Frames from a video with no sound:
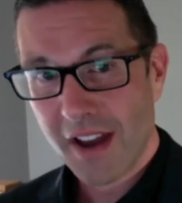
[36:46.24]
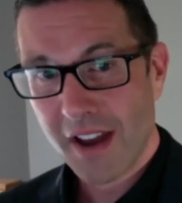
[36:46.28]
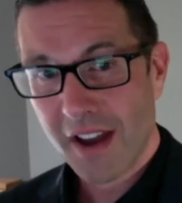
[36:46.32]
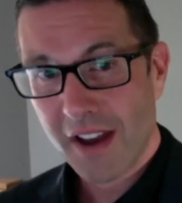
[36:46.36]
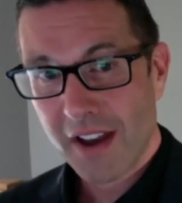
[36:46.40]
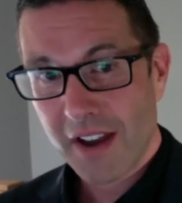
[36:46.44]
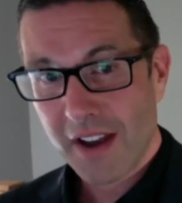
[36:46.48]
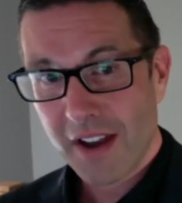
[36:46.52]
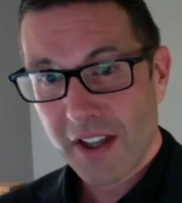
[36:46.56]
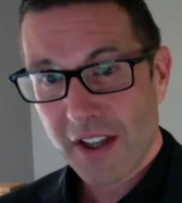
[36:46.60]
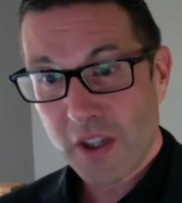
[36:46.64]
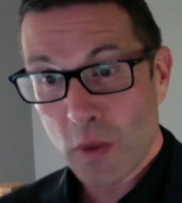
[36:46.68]

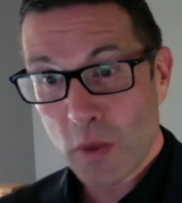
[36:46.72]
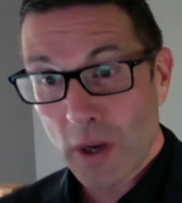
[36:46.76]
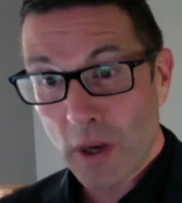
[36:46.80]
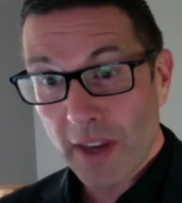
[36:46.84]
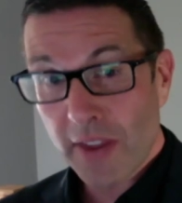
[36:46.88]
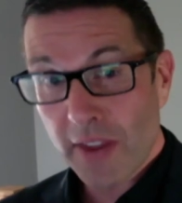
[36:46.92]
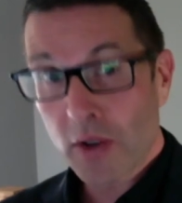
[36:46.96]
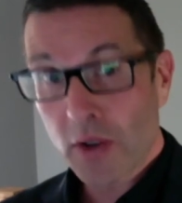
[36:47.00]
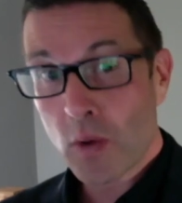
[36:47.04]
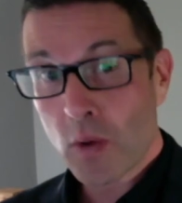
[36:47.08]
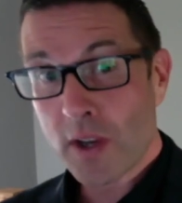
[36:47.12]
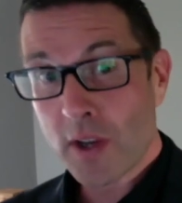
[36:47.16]
So one of
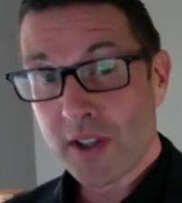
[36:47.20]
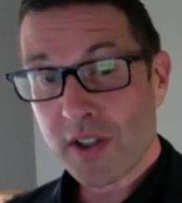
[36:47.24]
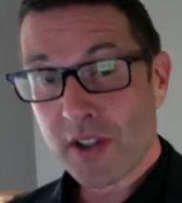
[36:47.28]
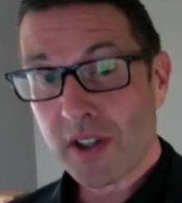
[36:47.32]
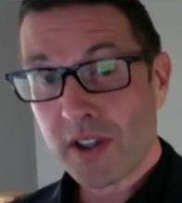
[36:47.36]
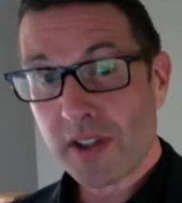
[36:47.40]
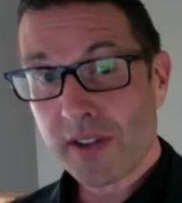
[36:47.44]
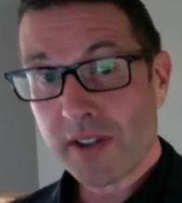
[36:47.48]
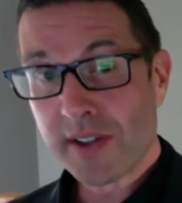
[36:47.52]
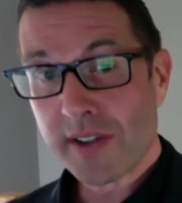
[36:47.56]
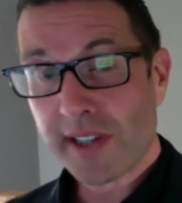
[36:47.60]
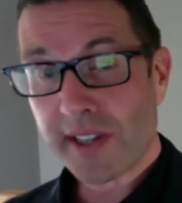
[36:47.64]
the
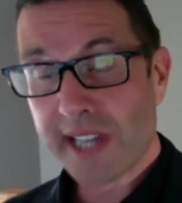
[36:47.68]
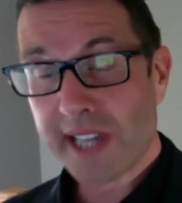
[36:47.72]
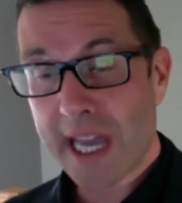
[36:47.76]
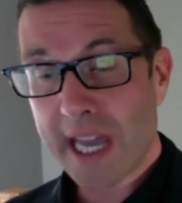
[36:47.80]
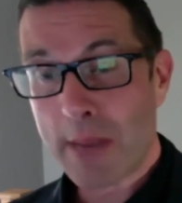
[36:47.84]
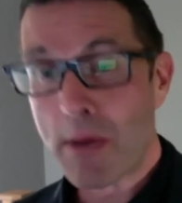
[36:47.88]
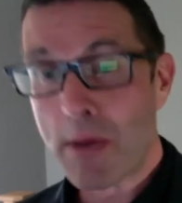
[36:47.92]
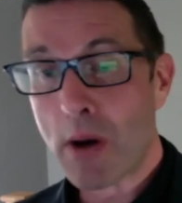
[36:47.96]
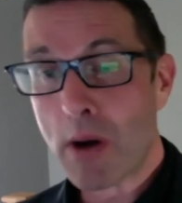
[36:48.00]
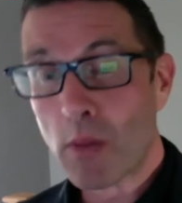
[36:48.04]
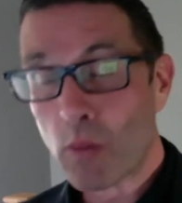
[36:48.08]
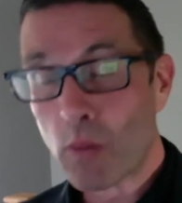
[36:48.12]
questions that came
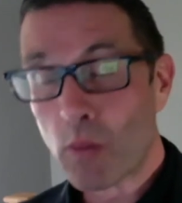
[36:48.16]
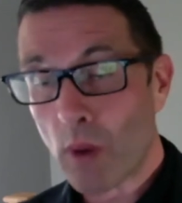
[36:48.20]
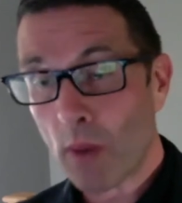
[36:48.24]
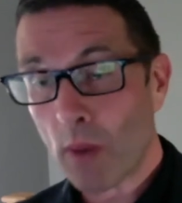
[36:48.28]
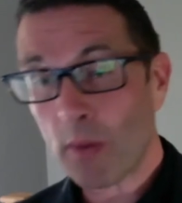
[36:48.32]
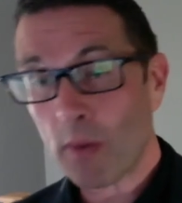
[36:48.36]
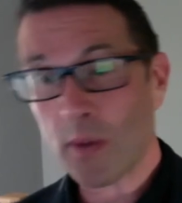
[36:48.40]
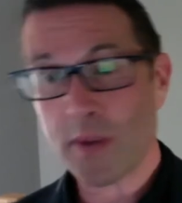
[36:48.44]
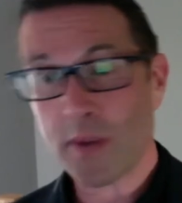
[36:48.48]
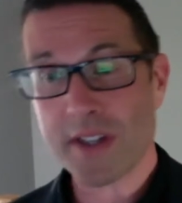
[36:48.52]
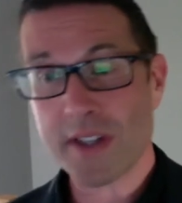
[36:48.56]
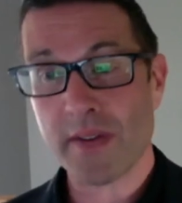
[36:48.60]
up when we
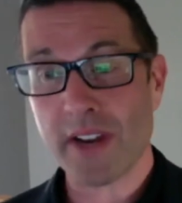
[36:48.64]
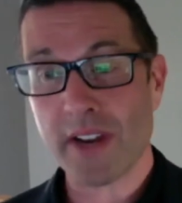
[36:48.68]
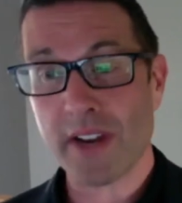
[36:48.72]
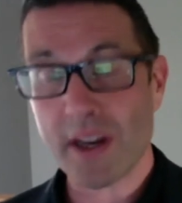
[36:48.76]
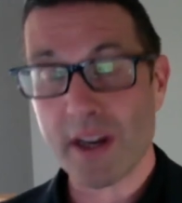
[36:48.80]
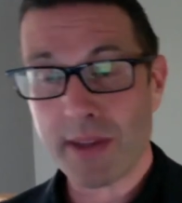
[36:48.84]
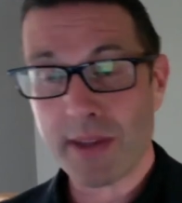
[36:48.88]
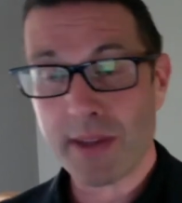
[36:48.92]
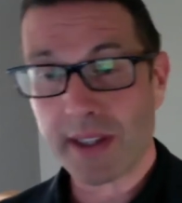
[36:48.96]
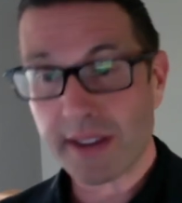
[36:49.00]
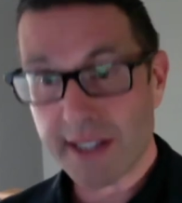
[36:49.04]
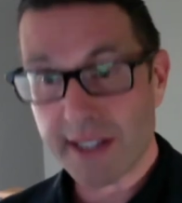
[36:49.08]
were
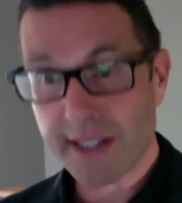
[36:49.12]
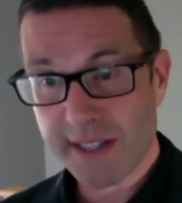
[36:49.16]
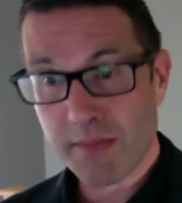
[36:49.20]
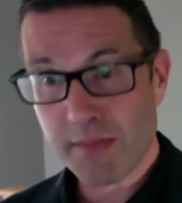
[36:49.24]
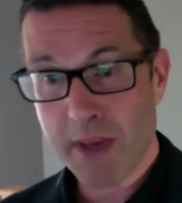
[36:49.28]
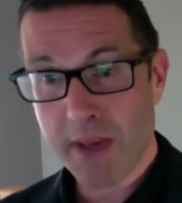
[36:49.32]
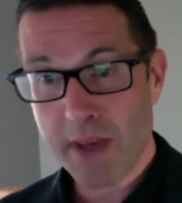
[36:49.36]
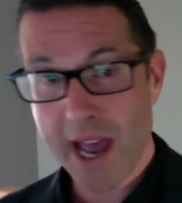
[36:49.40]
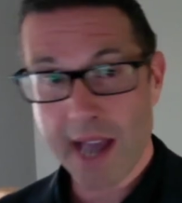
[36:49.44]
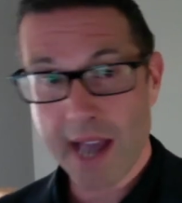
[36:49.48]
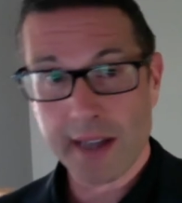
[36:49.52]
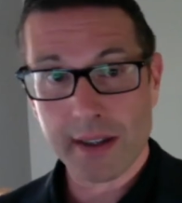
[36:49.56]
developing this
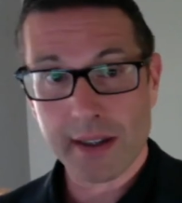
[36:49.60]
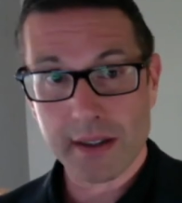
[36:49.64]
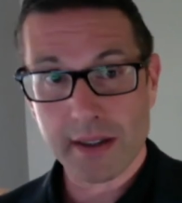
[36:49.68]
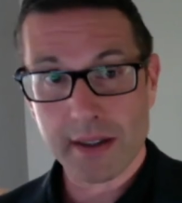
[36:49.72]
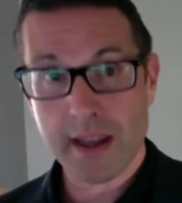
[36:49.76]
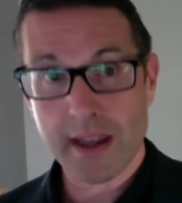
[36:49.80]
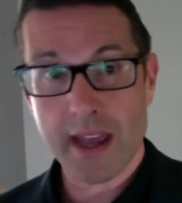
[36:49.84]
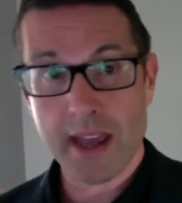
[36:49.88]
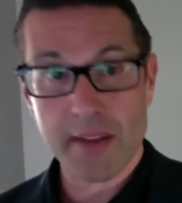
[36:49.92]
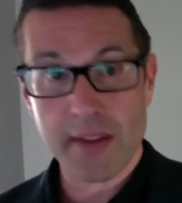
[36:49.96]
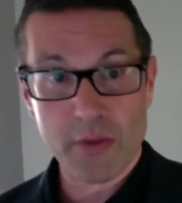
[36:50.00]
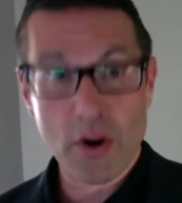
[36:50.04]
pack
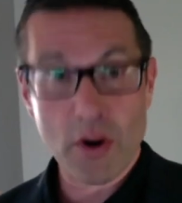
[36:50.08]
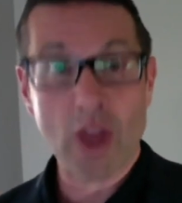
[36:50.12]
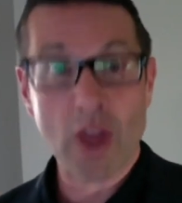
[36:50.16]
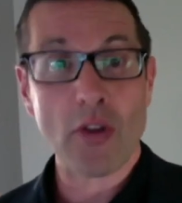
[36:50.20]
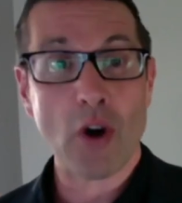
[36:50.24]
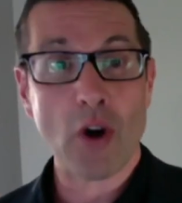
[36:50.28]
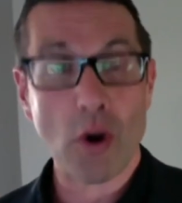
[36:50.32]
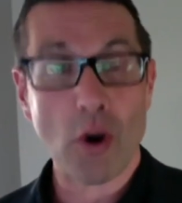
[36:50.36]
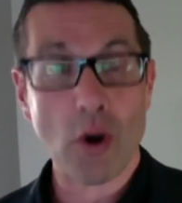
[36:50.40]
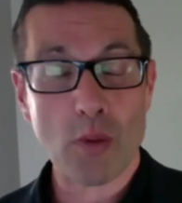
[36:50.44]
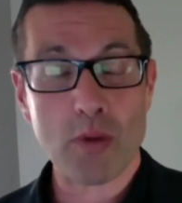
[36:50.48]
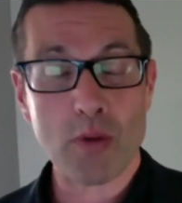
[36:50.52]
and throughout the
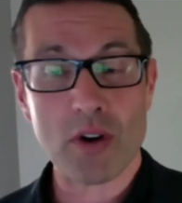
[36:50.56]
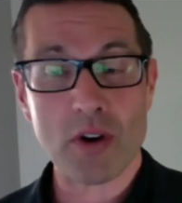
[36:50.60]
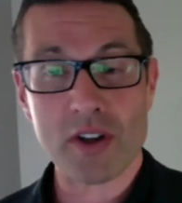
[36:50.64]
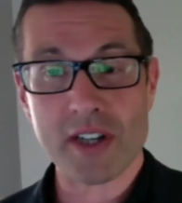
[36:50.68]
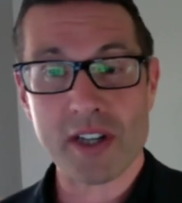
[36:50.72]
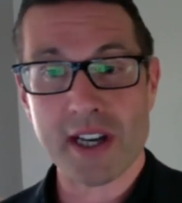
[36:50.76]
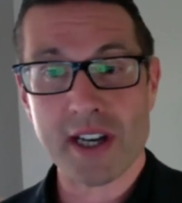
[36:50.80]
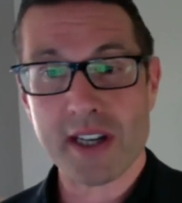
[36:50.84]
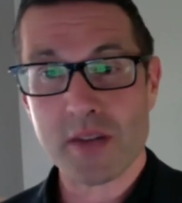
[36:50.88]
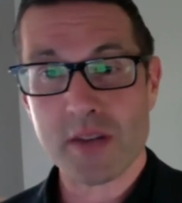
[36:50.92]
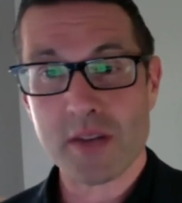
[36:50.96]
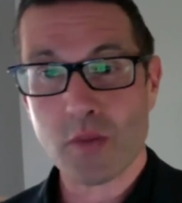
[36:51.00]
whole
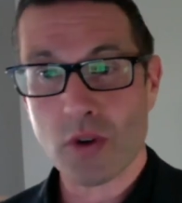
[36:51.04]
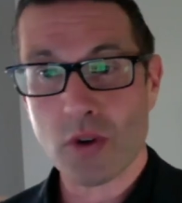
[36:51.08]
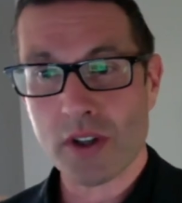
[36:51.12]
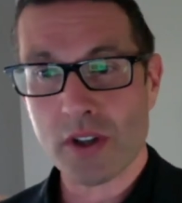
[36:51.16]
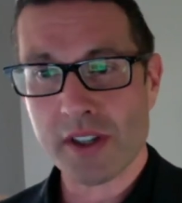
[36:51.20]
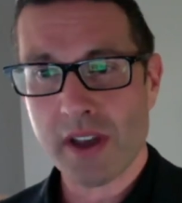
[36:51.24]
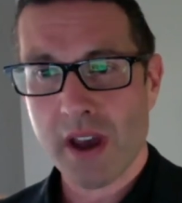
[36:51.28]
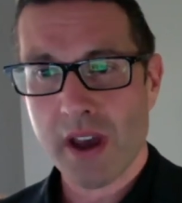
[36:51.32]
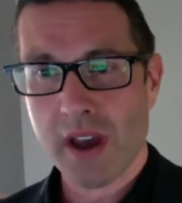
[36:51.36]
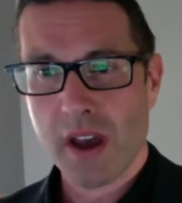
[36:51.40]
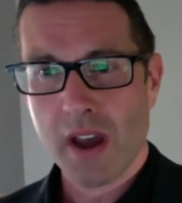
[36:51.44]
project was,